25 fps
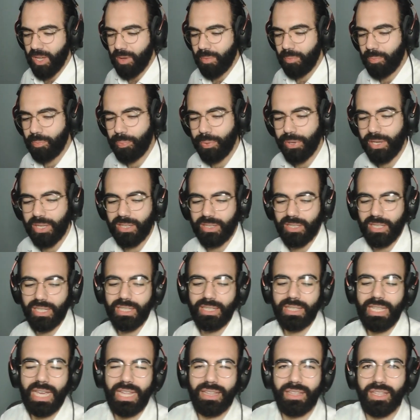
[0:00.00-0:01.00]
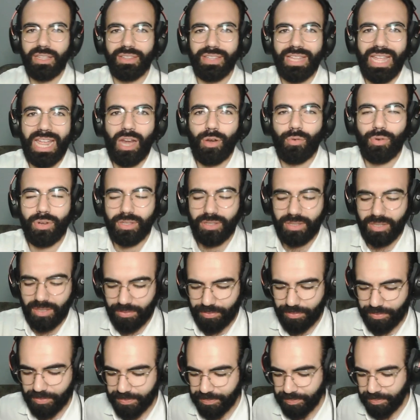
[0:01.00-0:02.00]
building then a
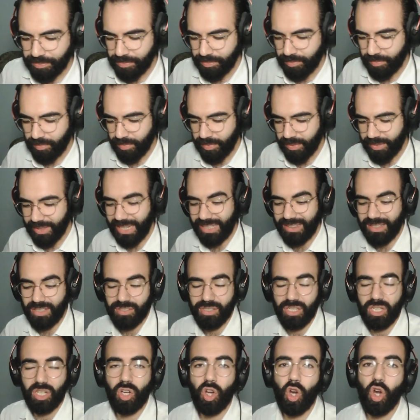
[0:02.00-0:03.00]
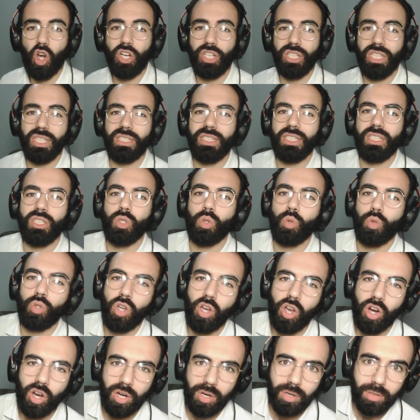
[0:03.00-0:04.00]
narrative that is accordingly to
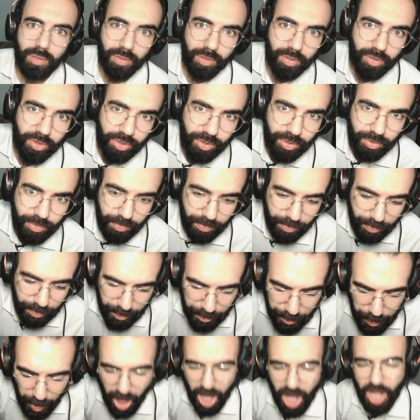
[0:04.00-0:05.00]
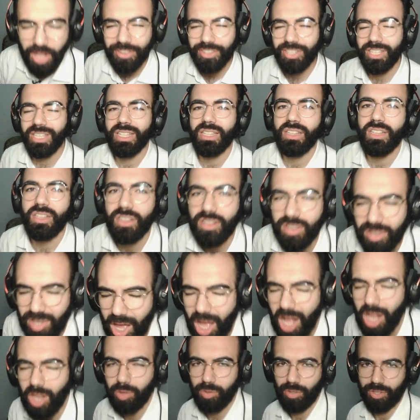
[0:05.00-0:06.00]
your body
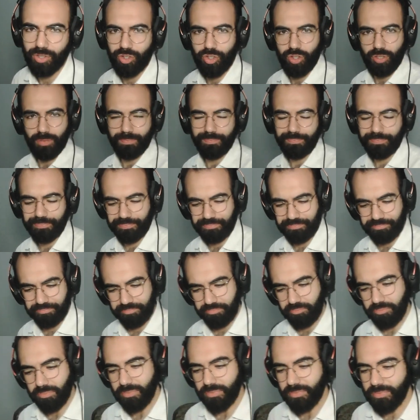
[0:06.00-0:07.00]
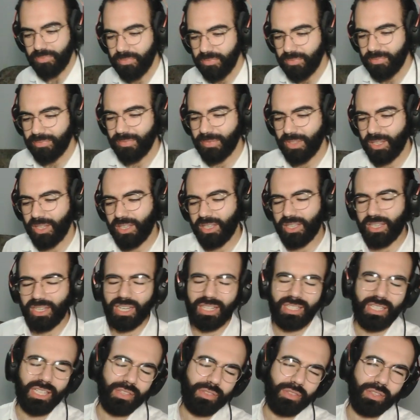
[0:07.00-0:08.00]
knowledge.
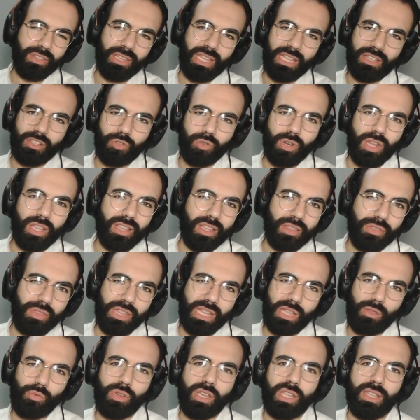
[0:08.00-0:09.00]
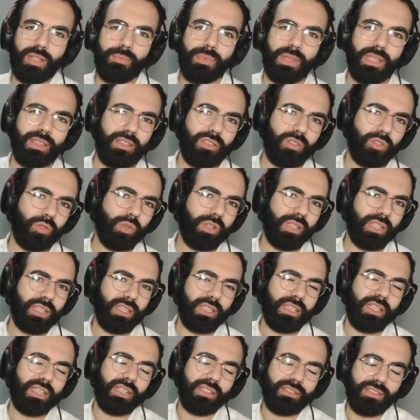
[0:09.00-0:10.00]
And I think that's right. I think that we can apply this to
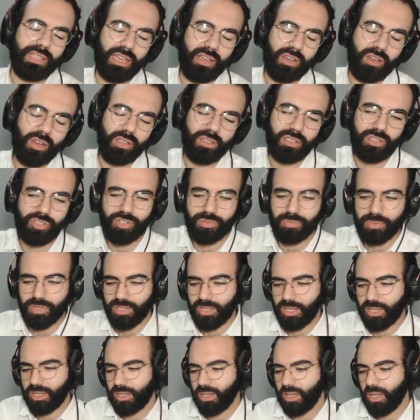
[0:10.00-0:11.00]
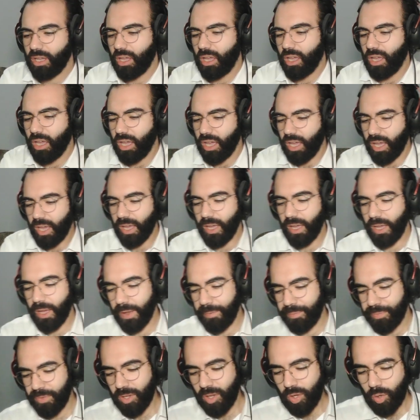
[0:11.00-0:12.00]
analytical psychology, meaning
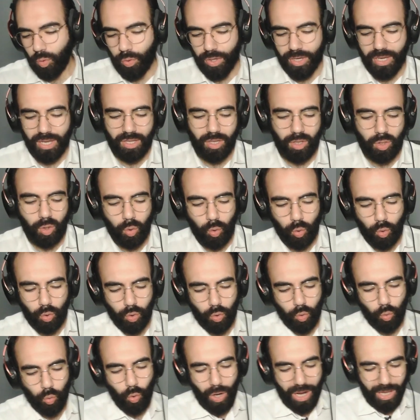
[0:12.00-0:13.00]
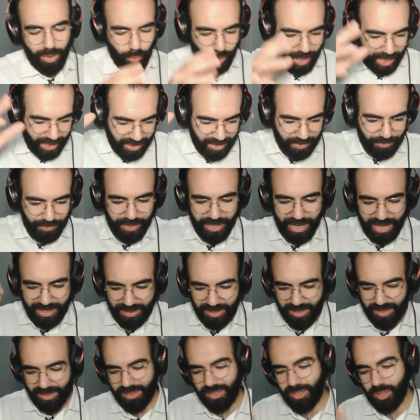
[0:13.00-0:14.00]
we can look, while we are
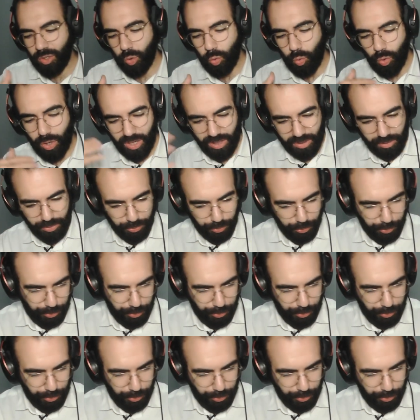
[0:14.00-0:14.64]
navigating in this world,